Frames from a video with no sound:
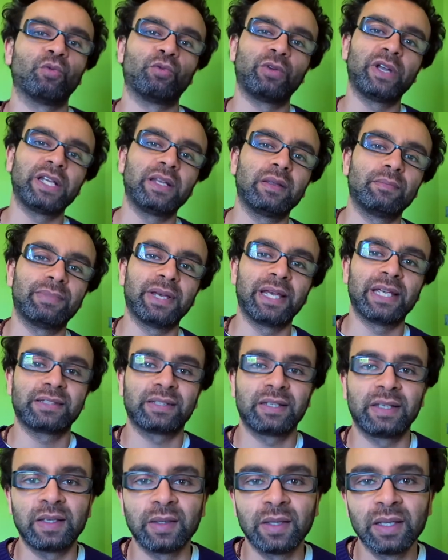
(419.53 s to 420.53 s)
reading
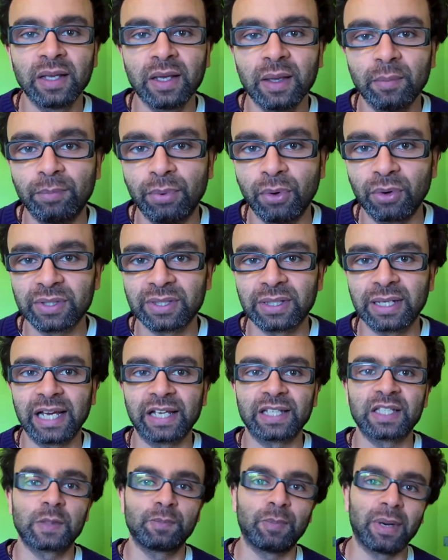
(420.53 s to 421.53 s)
basically books
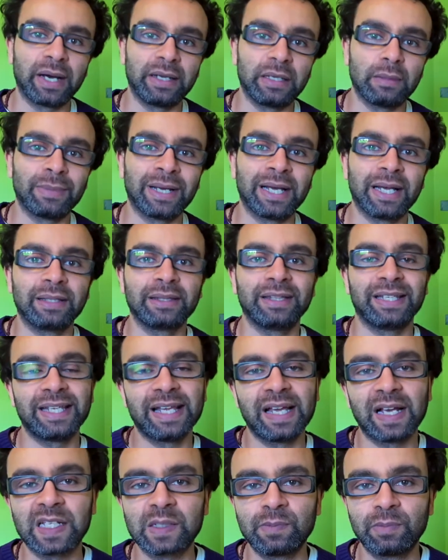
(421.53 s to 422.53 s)
like Spider Man,
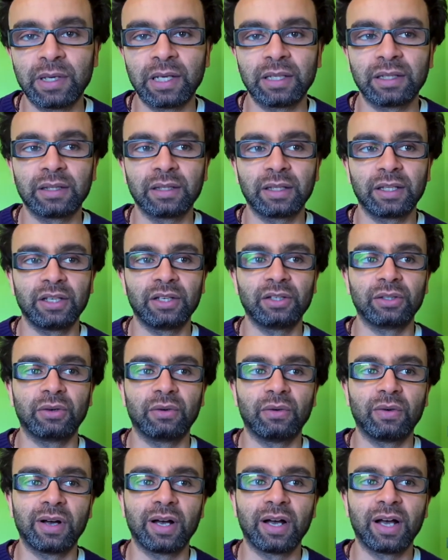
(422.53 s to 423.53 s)
the X Men, you
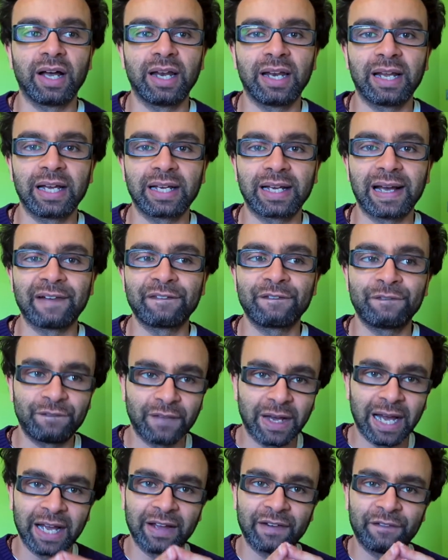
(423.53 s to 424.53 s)
know, like I,
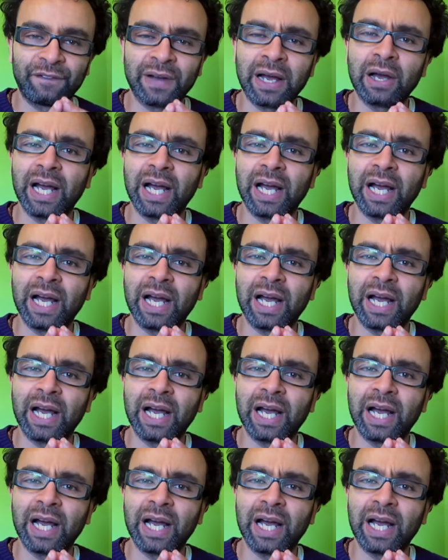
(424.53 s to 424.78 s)
I